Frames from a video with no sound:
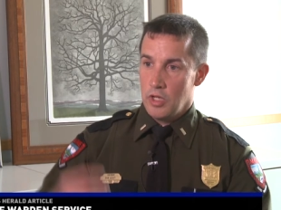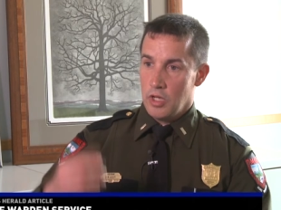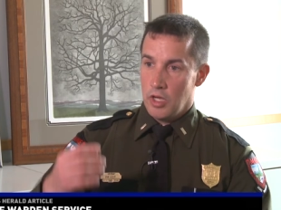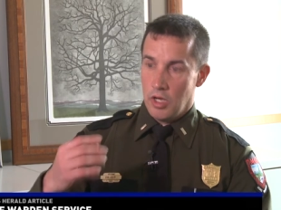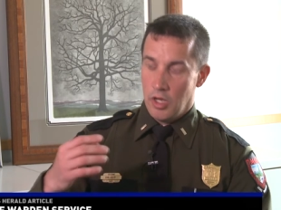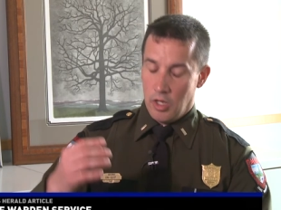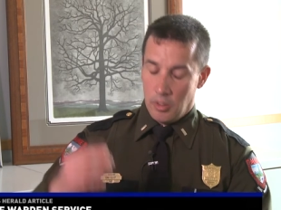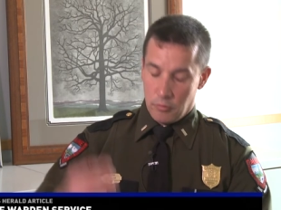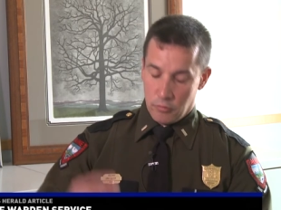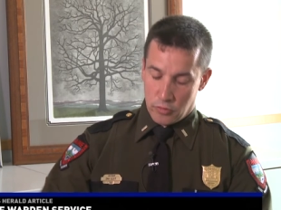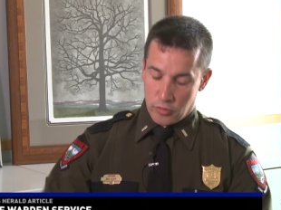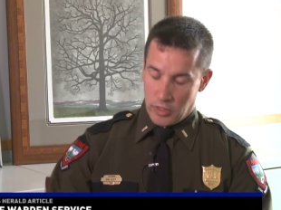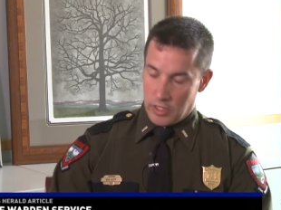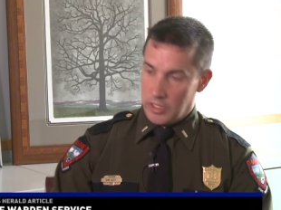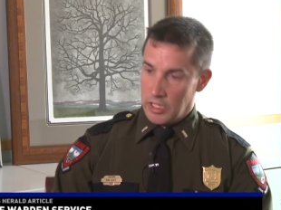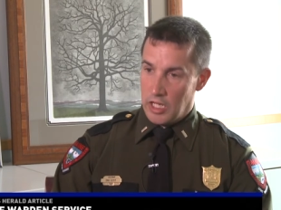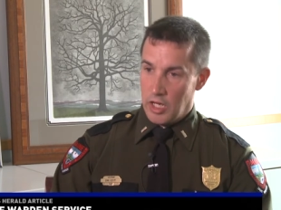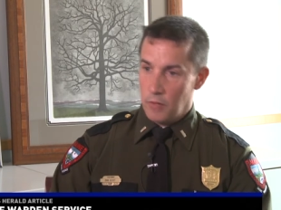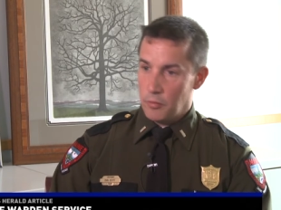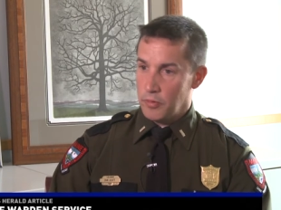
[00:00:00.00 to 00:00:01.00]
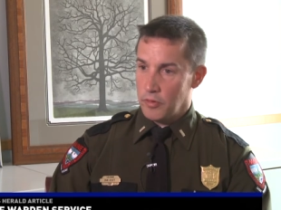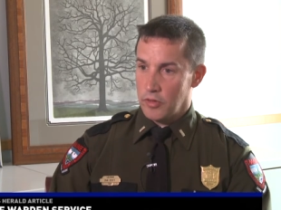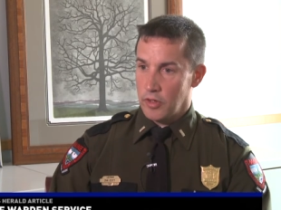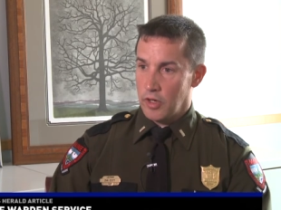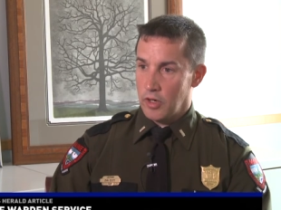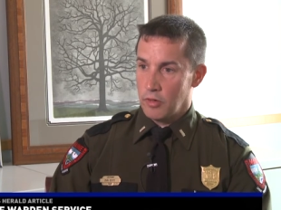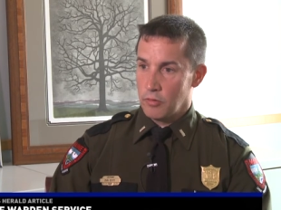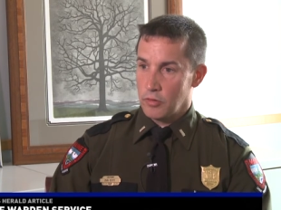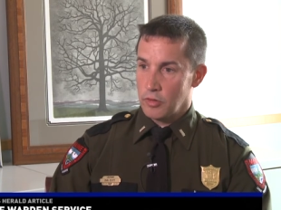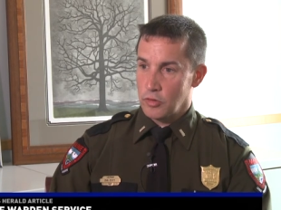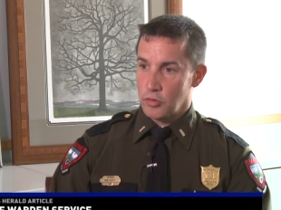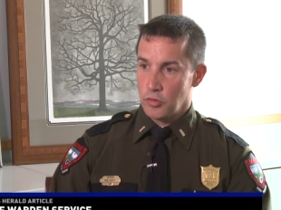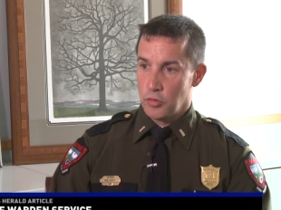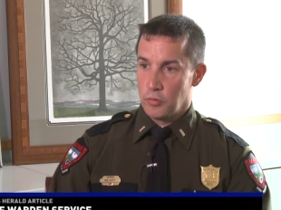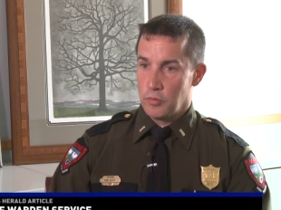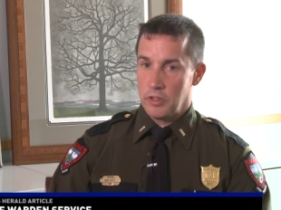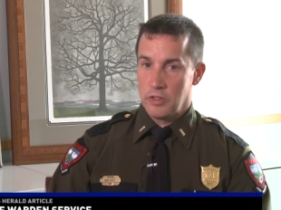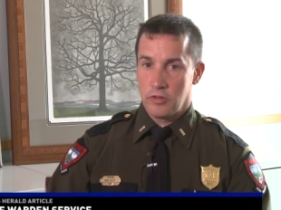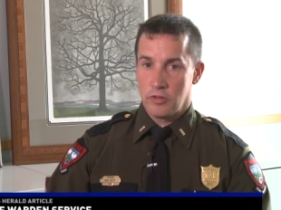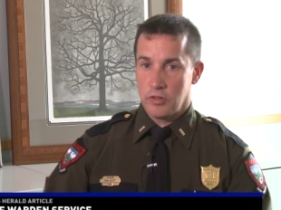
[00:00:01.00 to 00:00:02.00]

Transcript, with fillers: um, trying to help with our recruitment